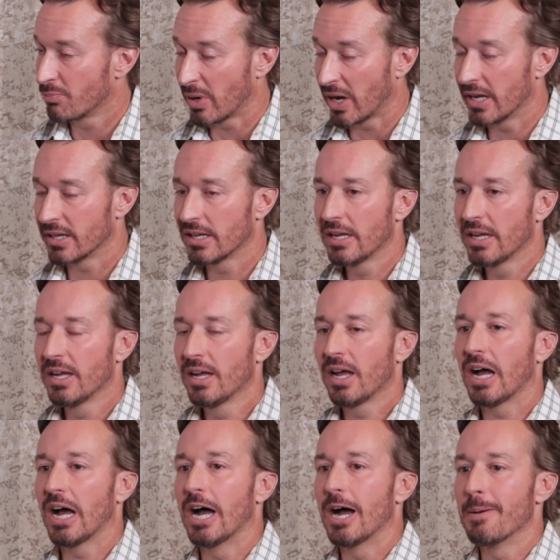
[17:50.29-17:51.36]
But
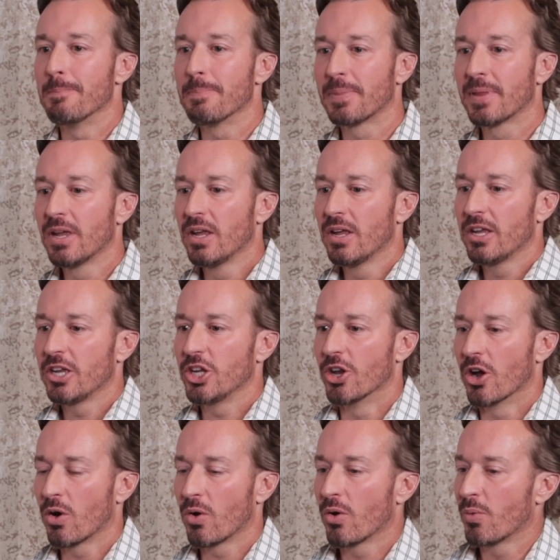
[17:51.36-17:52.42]

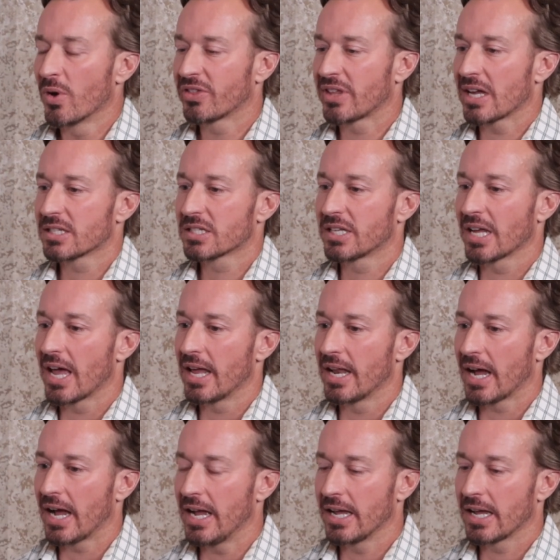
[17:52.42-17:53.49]
with that said,
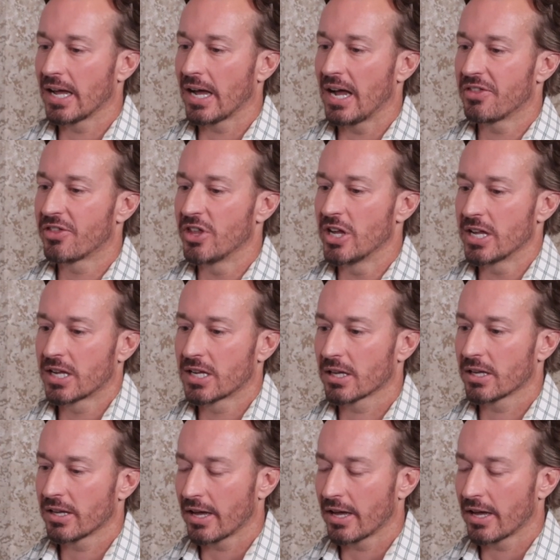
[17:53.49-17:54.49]
I think